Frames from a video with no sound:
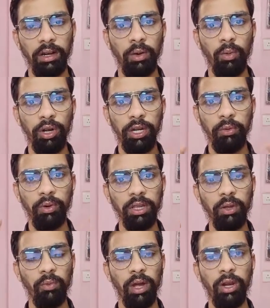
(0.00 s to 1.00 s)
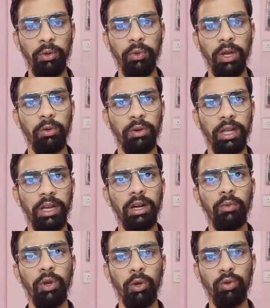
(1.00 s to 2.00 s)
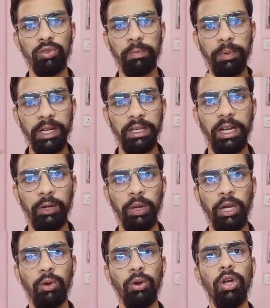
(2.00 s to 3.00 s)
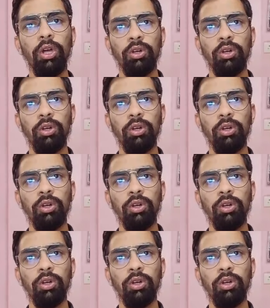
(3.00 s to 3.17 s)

whatever the value we have taken, we have to split that value.